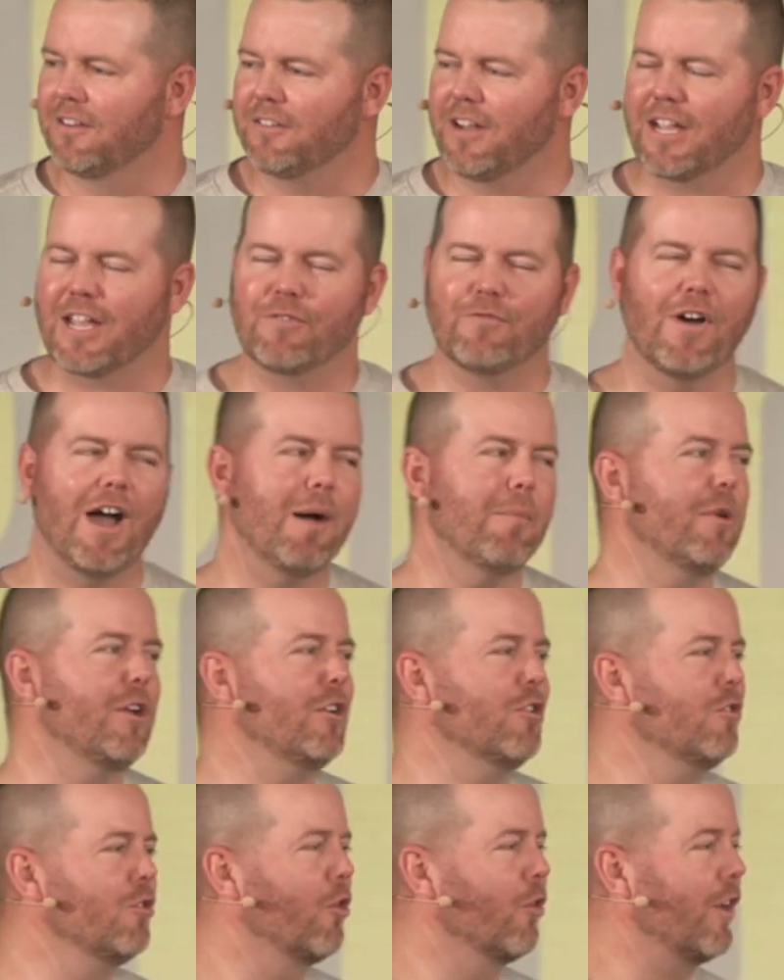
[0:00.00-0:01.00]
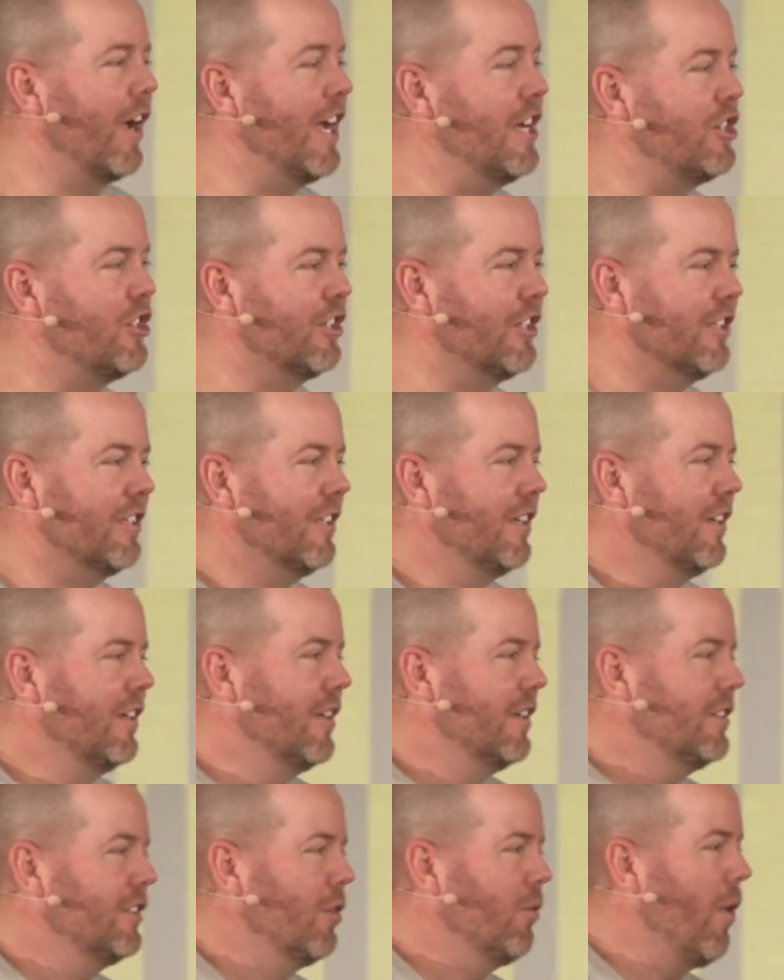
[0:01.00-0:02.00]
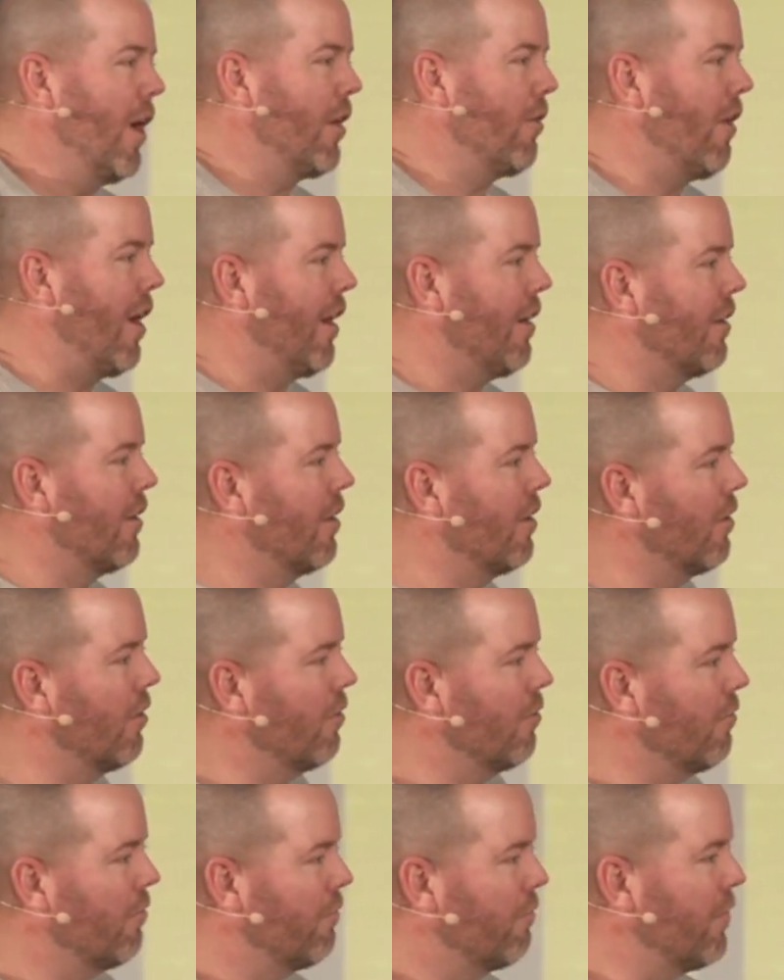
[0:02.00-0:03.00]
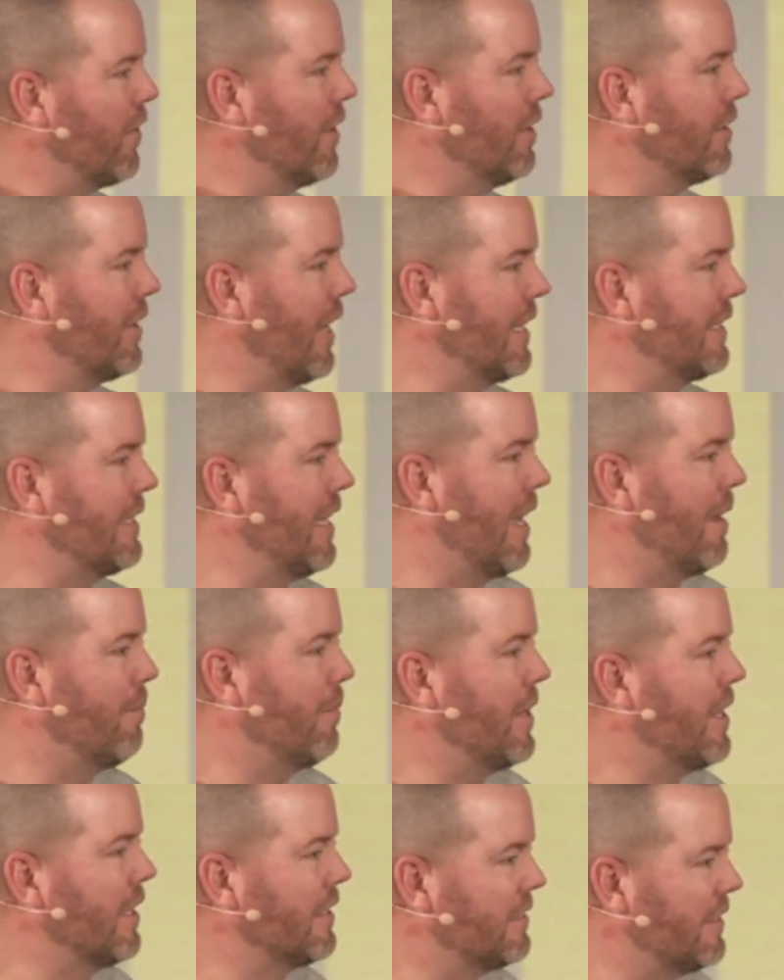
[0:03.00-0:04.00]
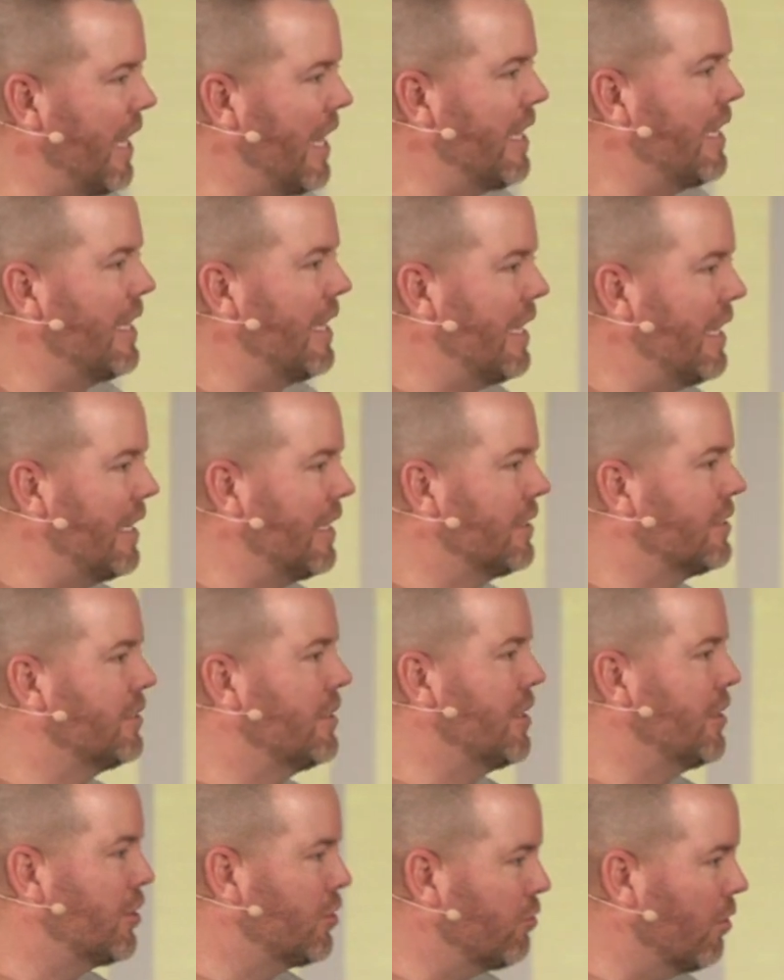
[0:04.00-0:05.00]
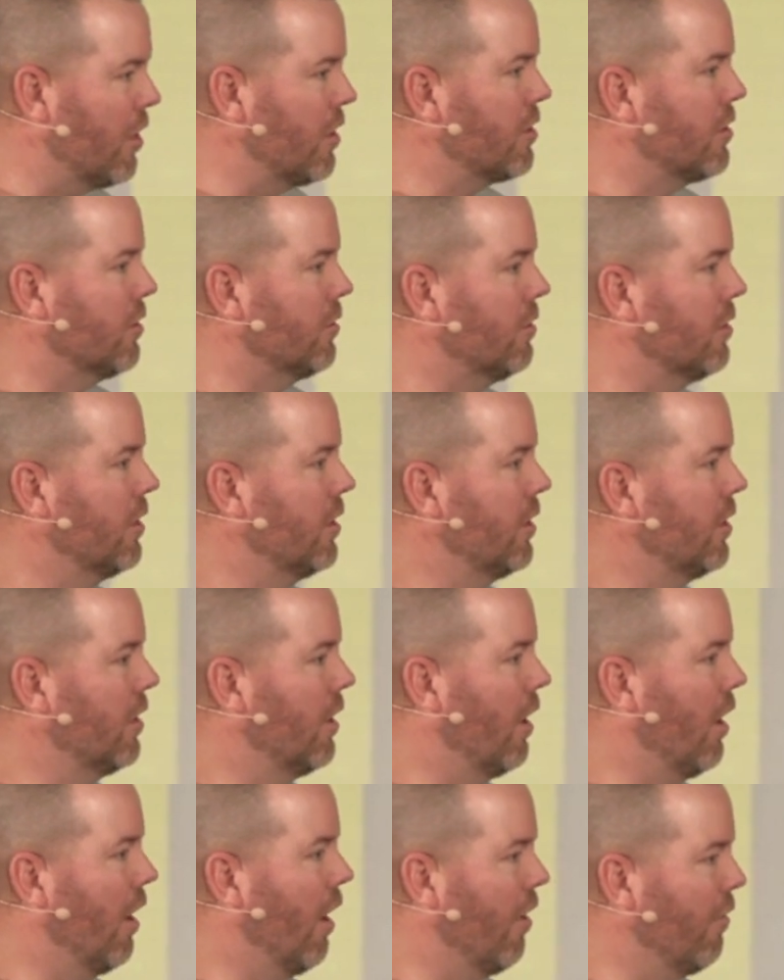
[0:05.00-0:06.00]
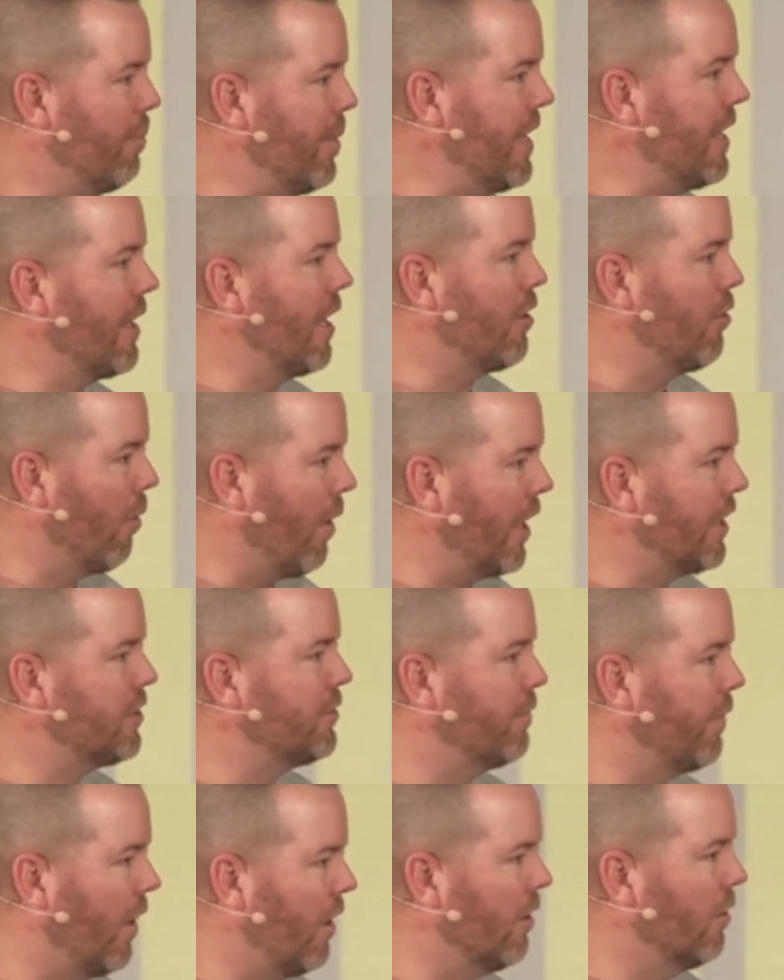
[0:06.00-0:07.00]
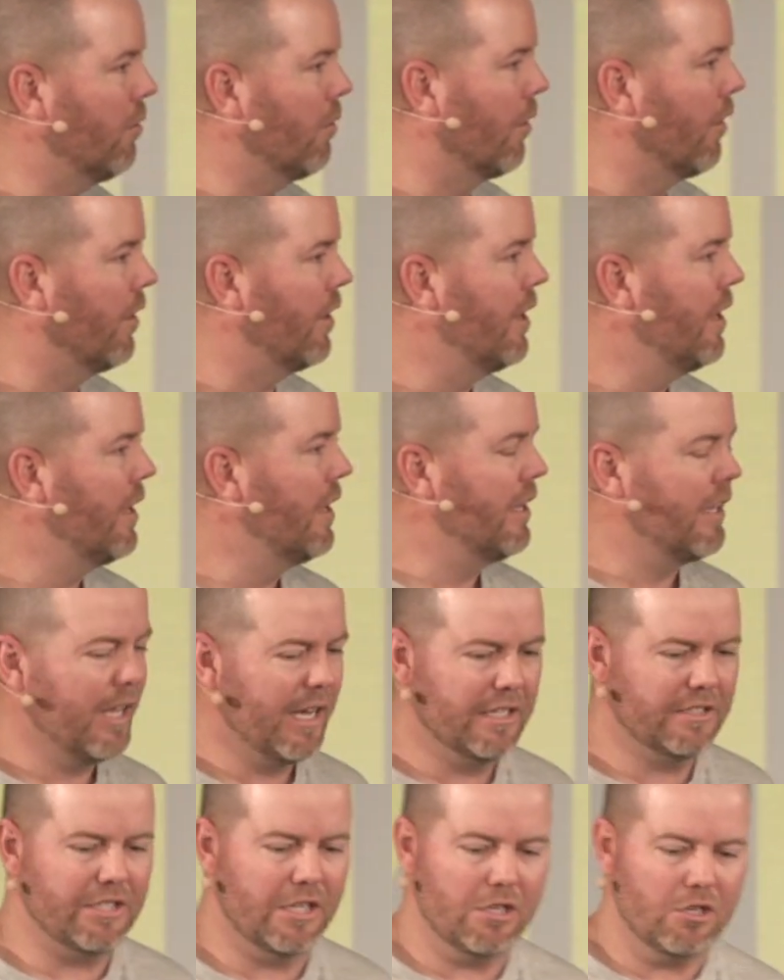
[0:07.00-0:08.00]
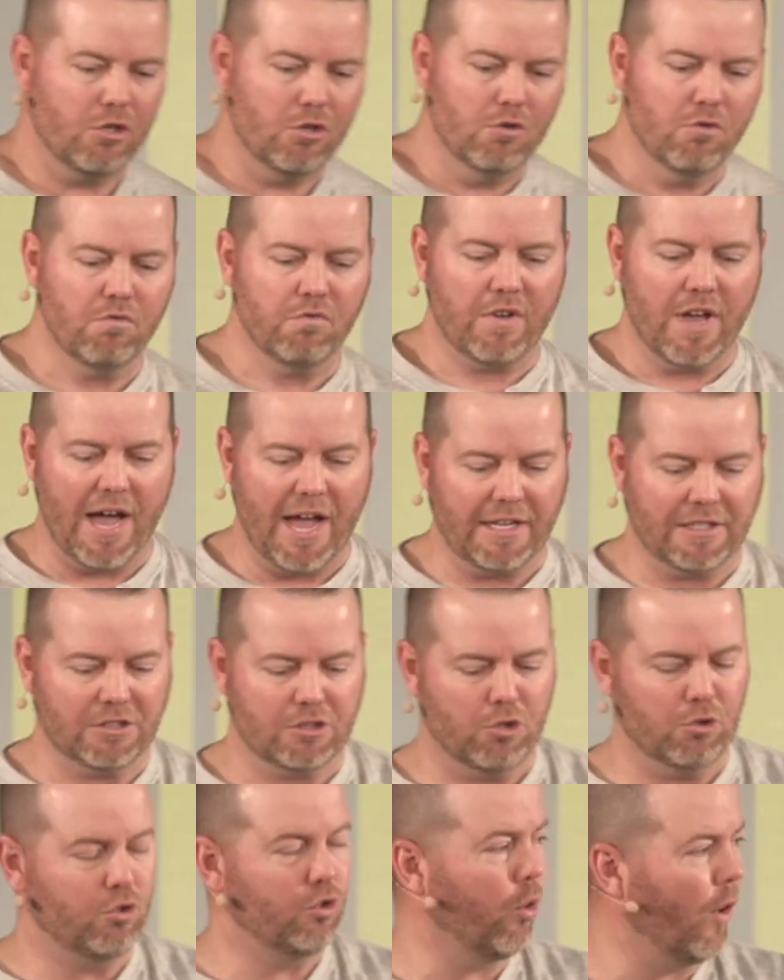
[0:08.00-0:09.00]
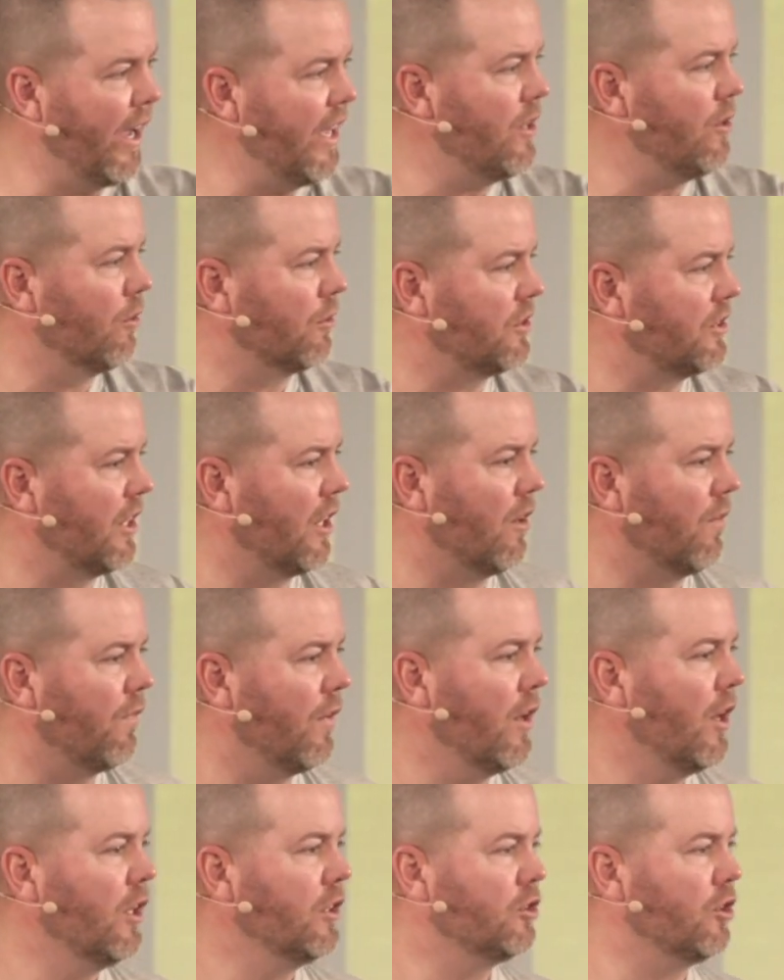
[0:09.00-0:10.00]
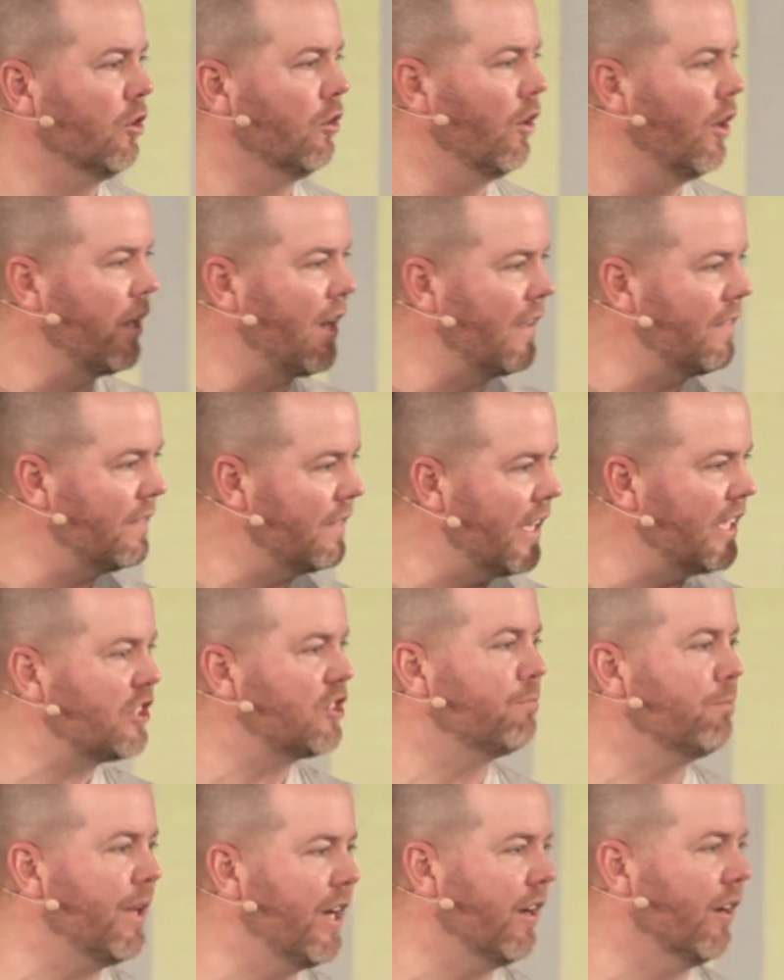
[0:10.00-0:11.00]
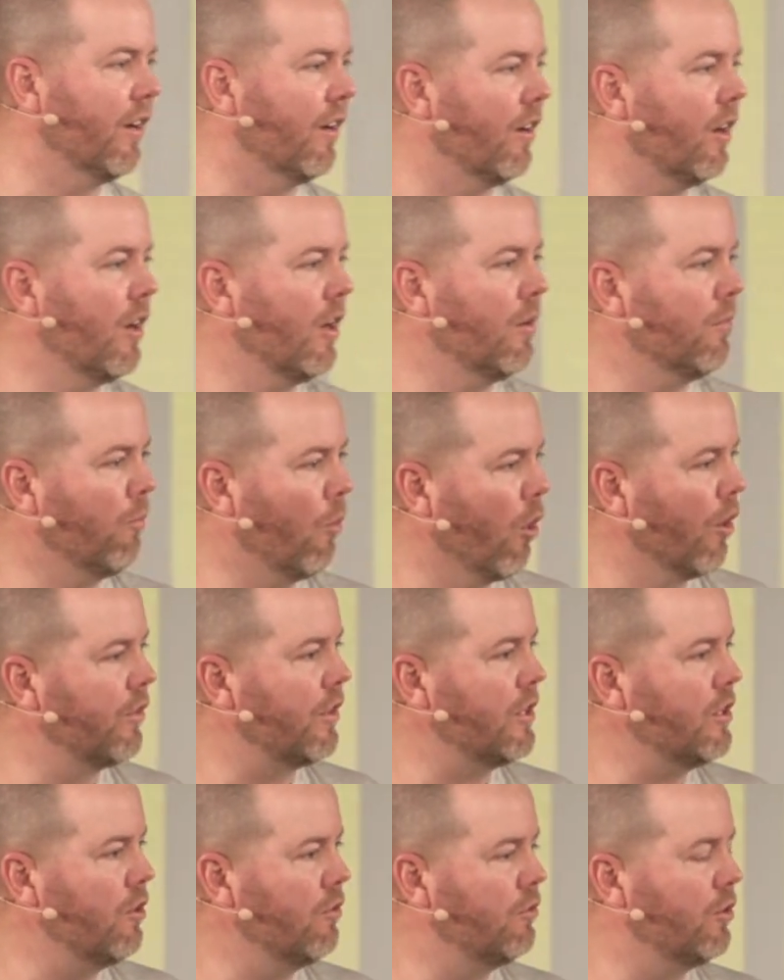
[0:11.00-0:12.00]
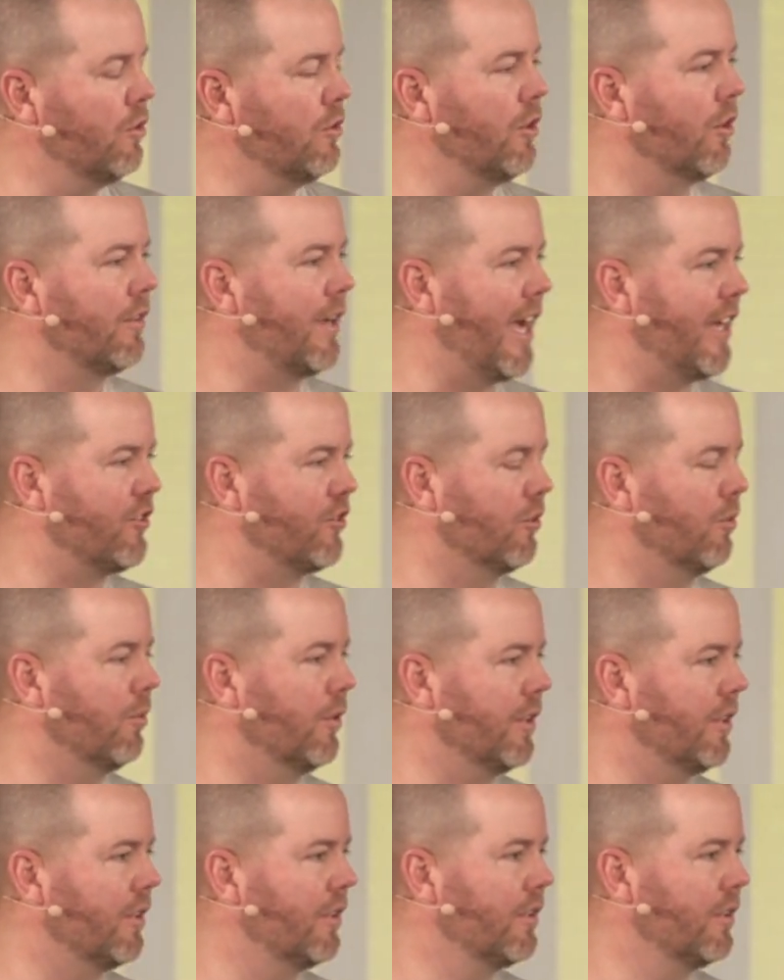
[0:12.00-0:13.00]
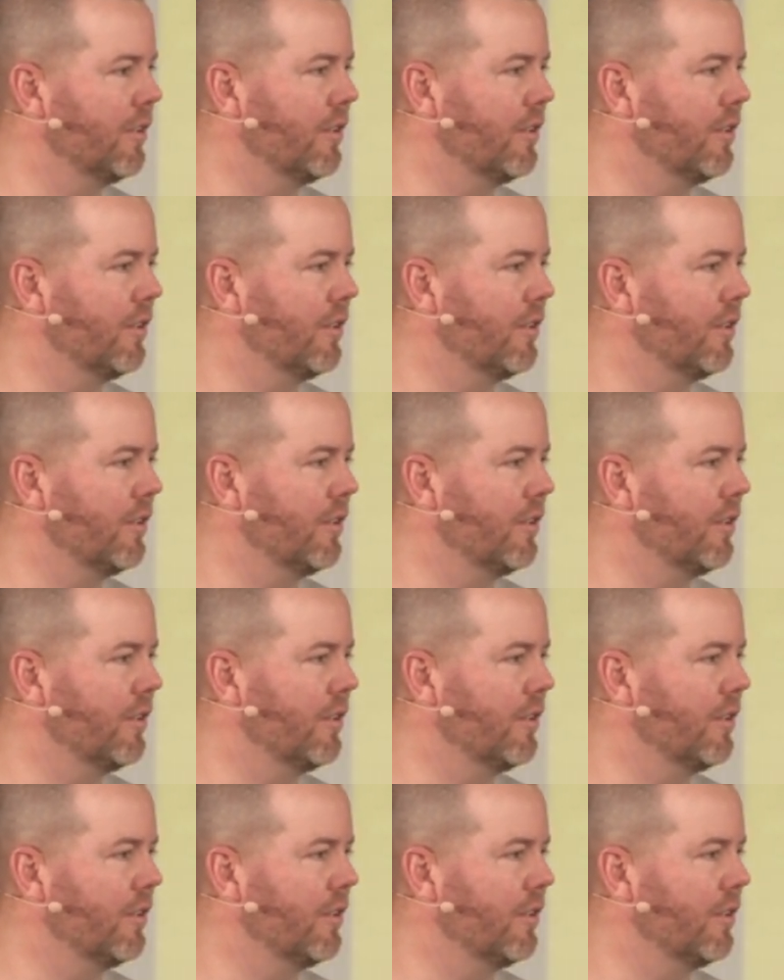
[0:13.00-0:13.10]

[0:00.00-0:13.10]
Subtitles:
Like, if I'm a new creation, then why do I feel like that? Because that is the struggle of being a Christ follower, is that you've got to train yourself to look in this mirror more than you do your natural one.